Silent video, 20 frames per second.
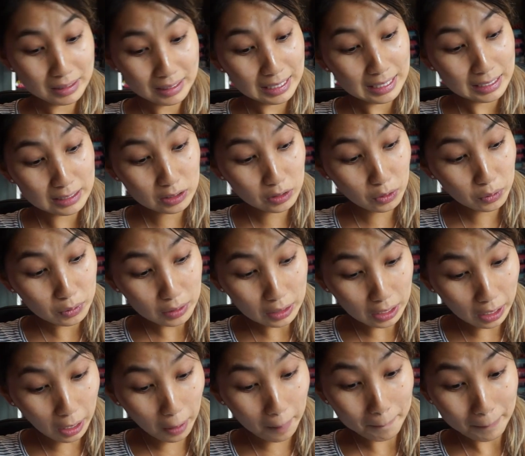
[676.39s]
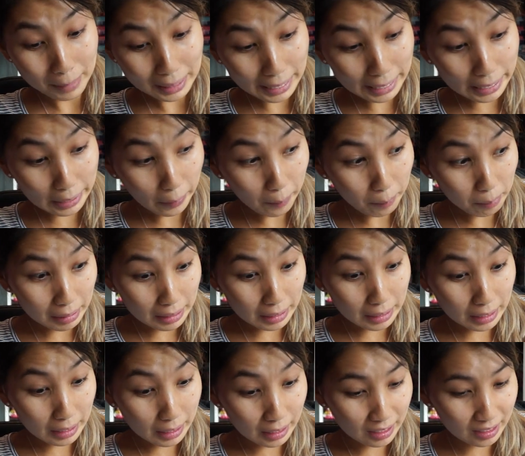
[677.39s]
please don't cut my leg open.
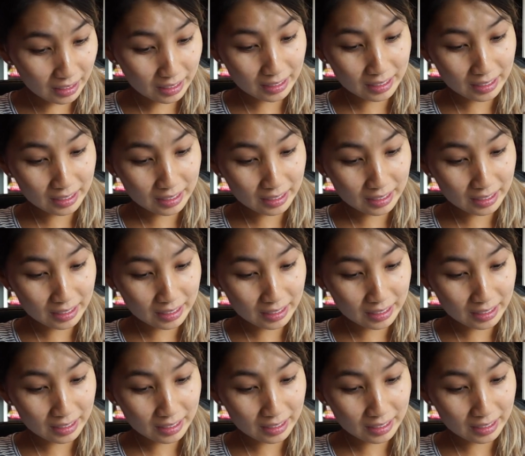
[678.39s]
I